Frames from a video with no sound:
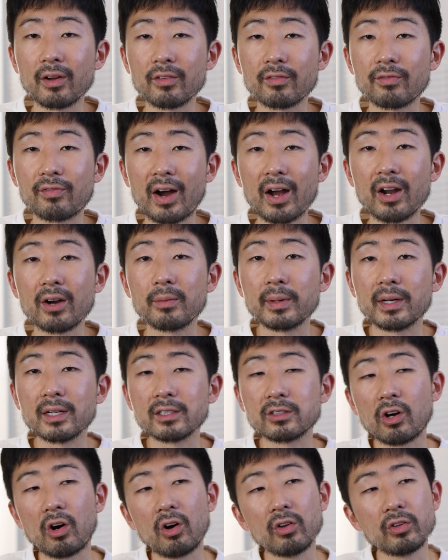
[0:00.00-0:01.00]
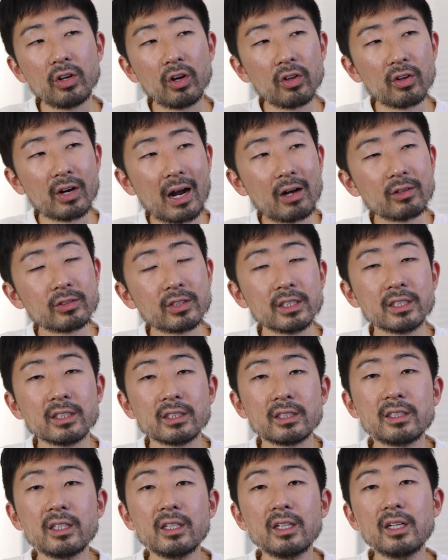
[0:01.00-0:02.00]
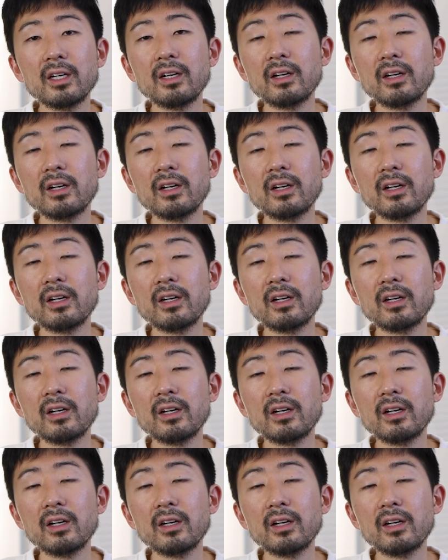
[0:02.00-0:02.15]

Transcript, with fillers: on fire because all the other houses